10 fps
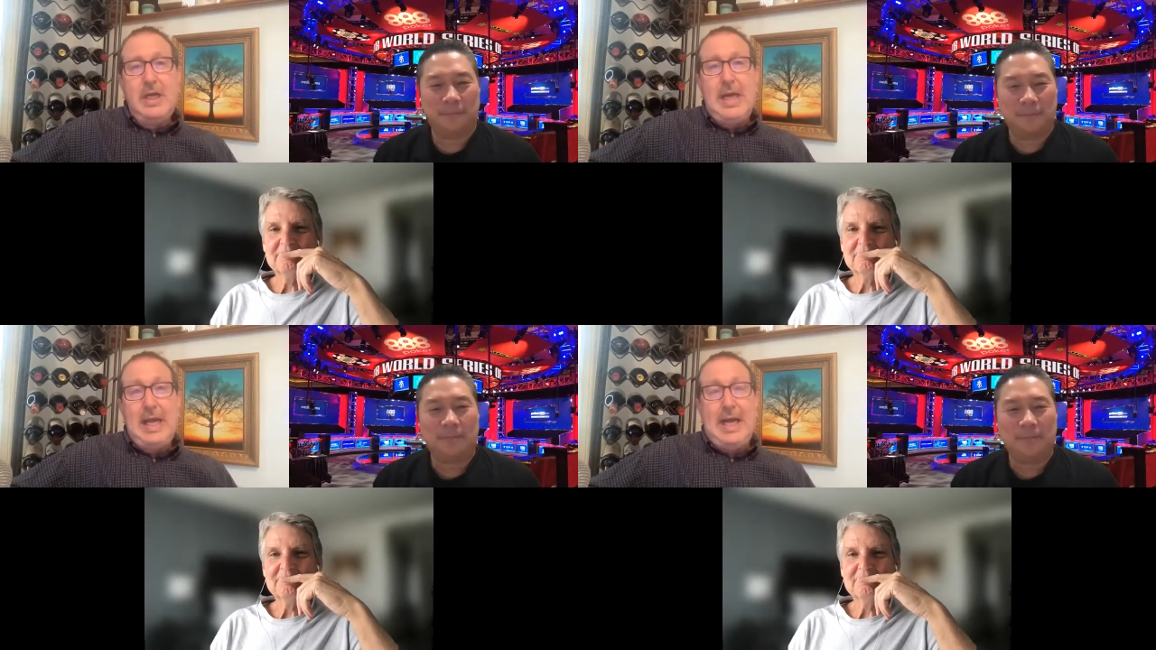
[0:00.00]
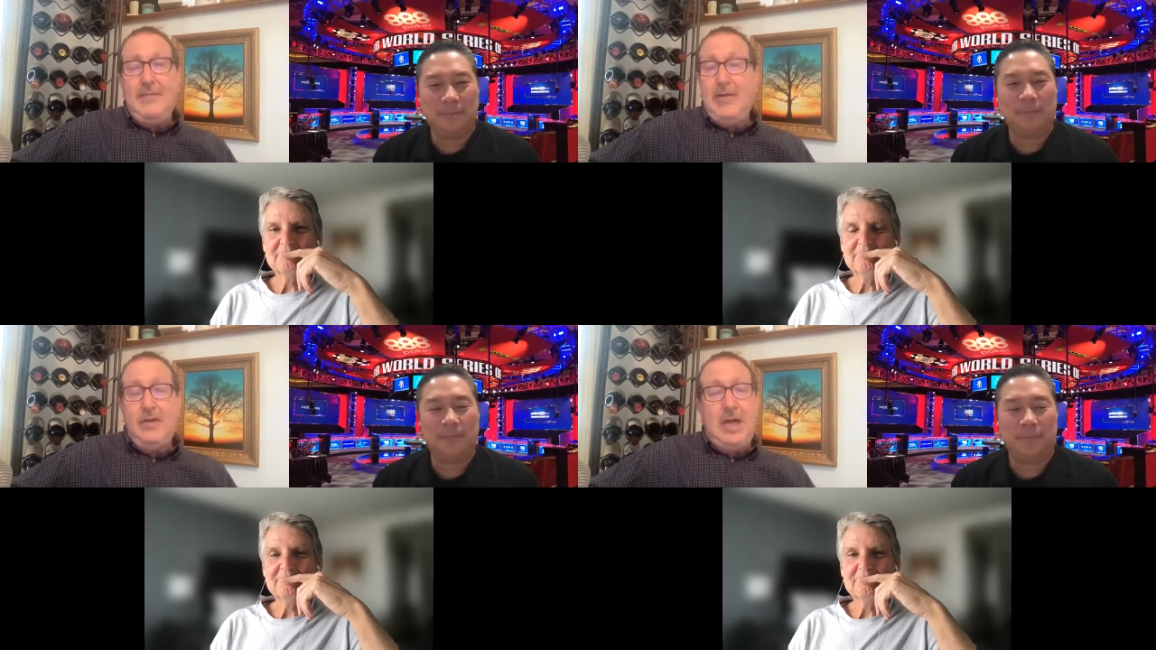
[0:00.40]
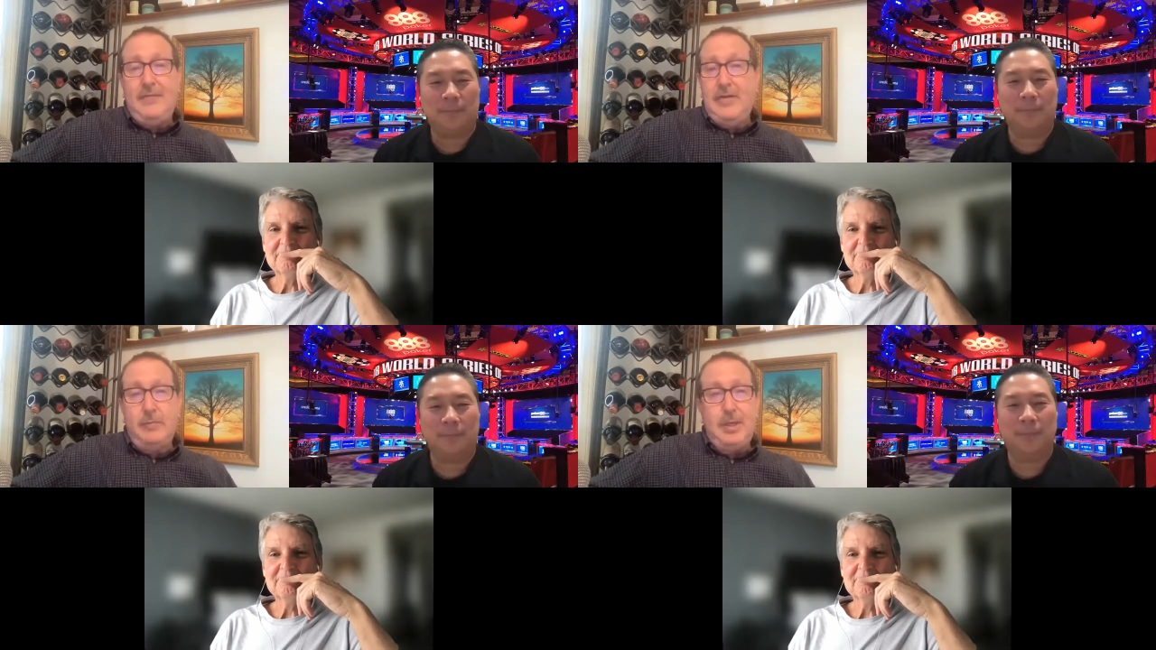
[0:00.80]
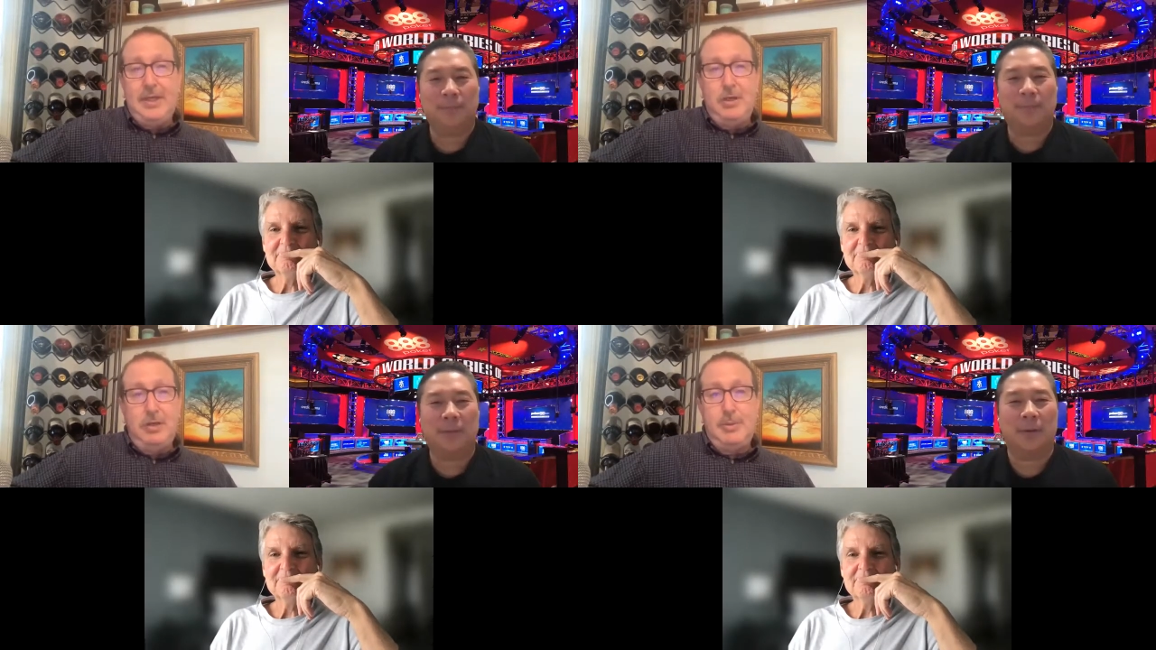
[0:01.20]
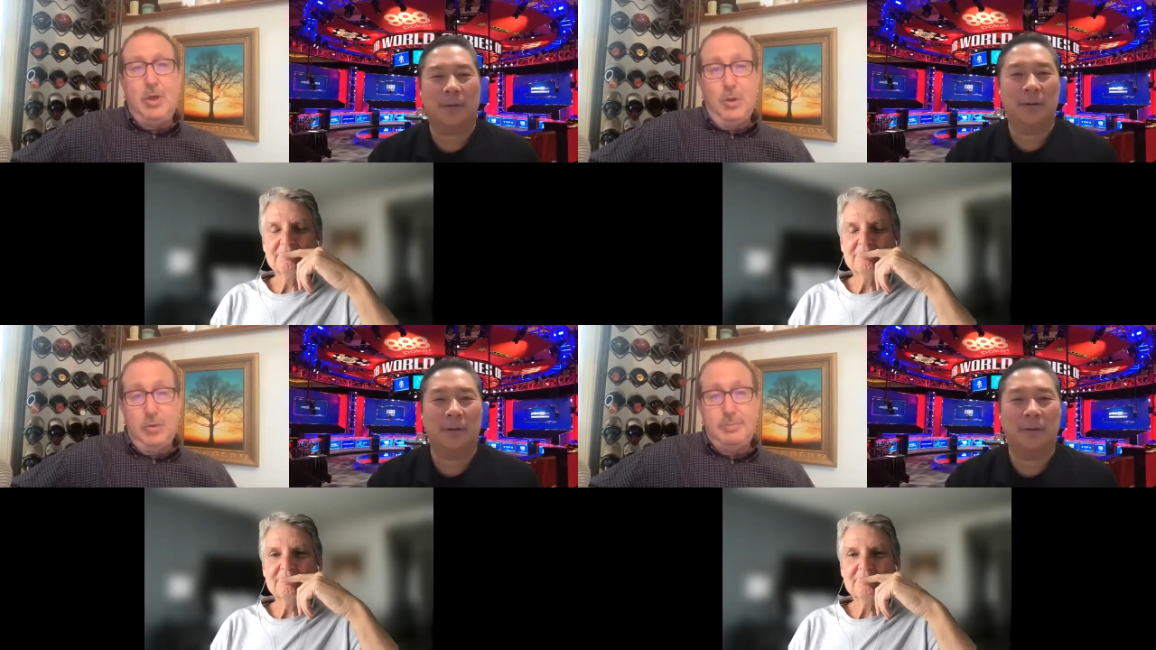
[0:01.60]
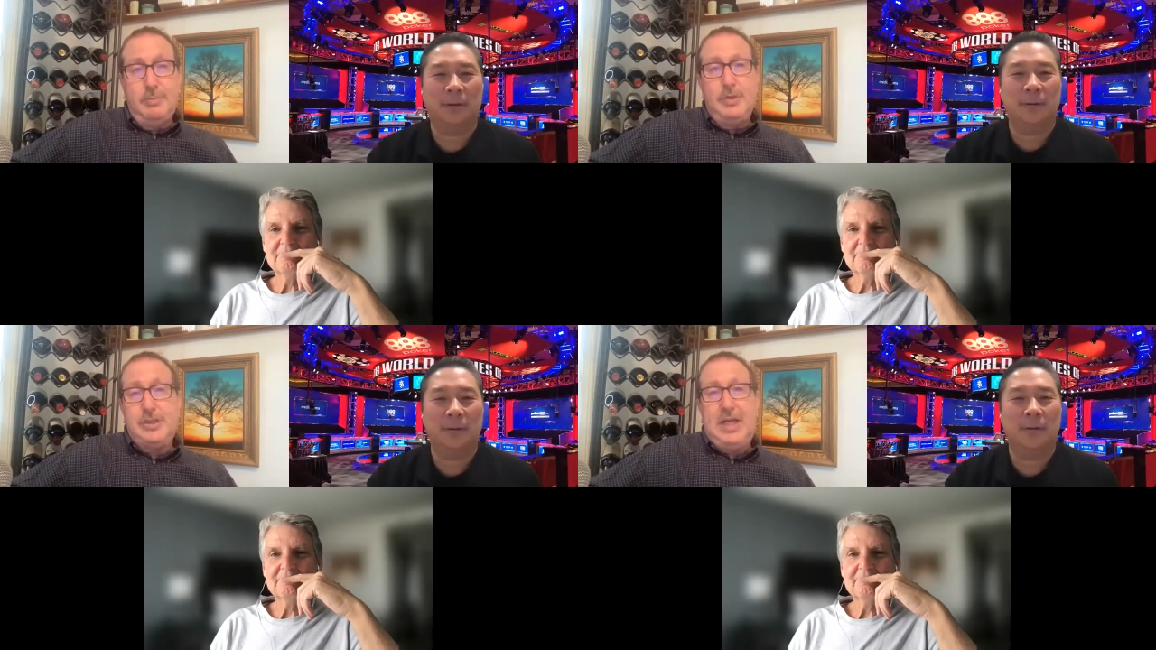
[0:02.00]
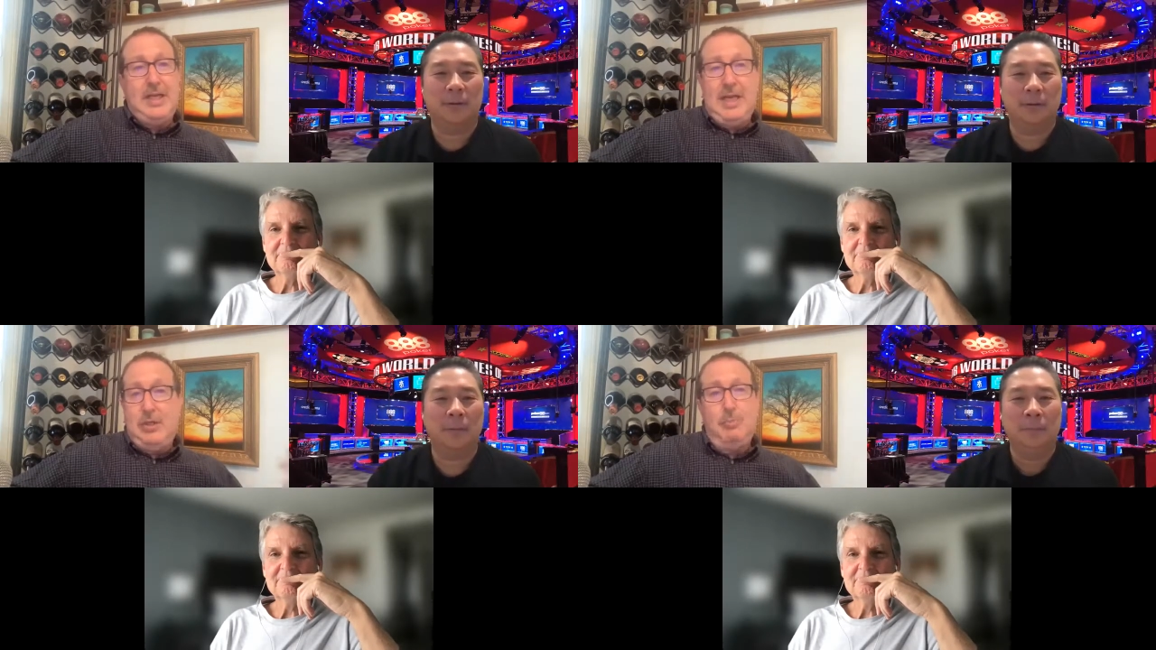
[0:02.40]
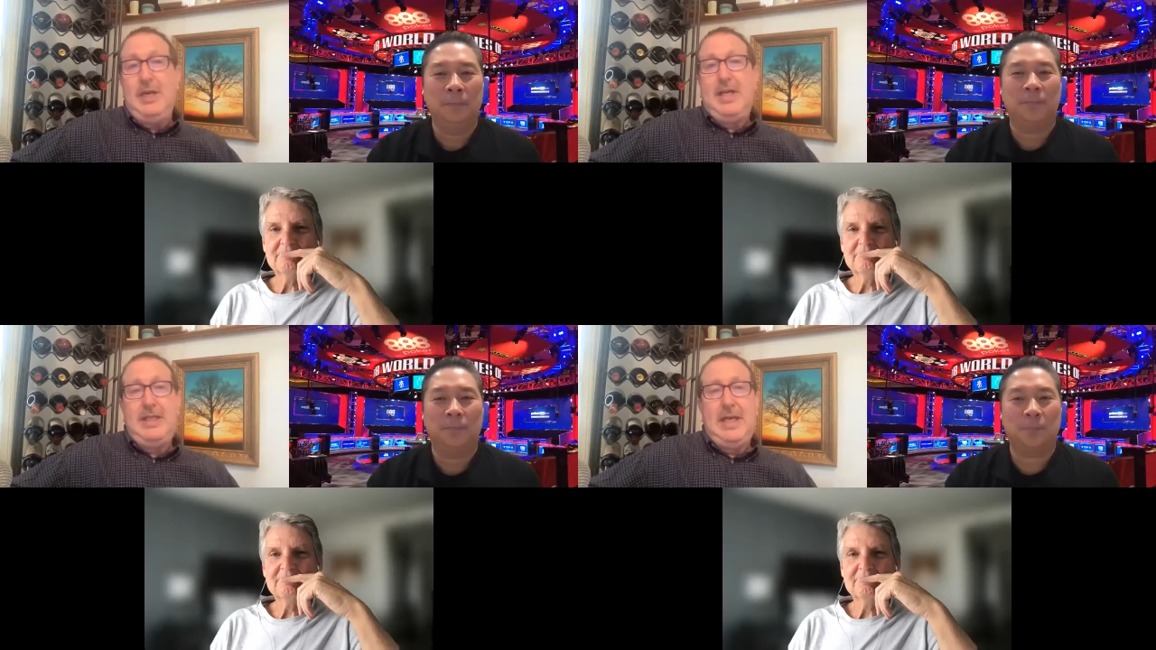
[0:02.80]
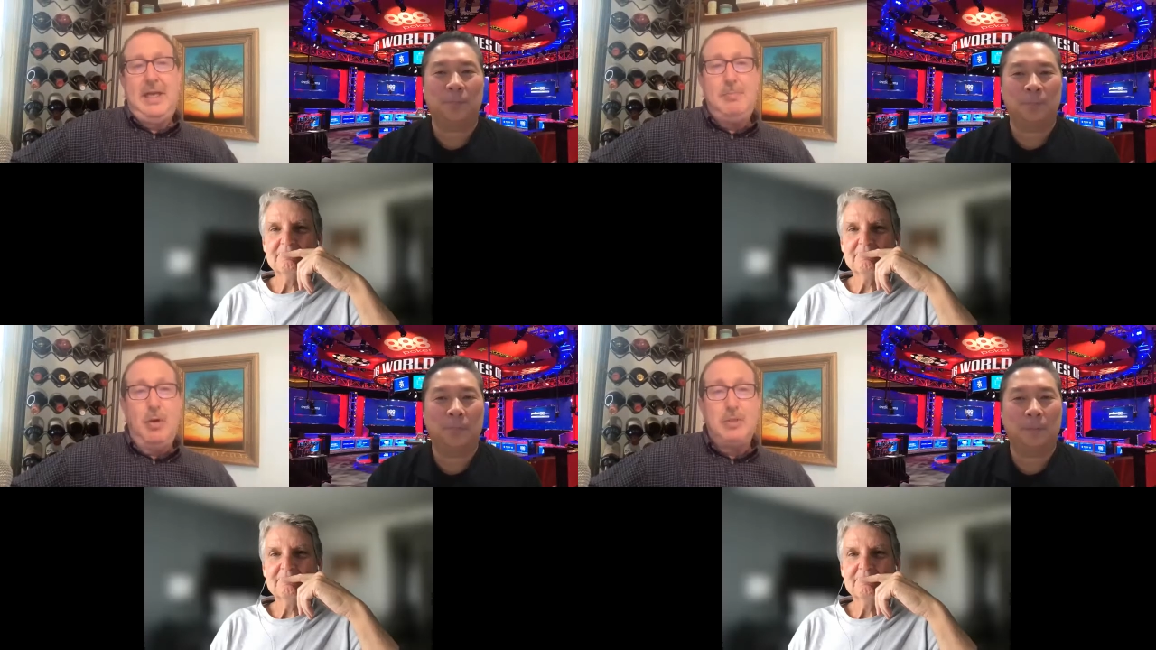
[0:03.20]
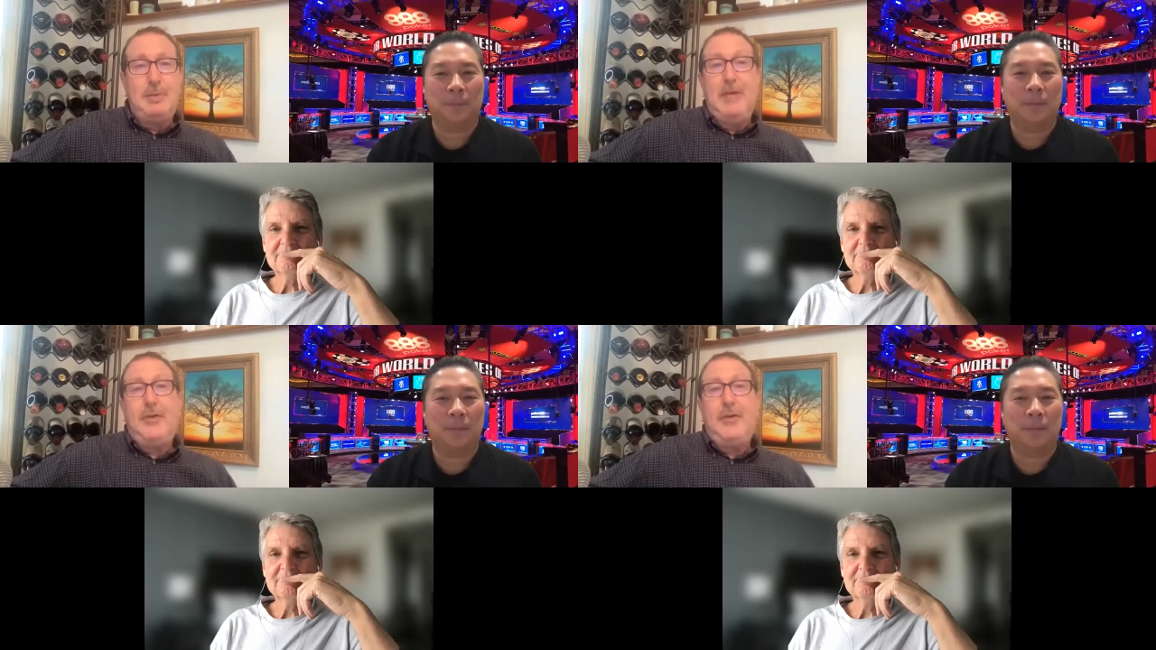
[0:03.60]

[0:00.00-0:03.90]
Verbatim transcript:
Speaker 1: And I've never I've never played No Limit Hold'em, which I, I don't make any bones about.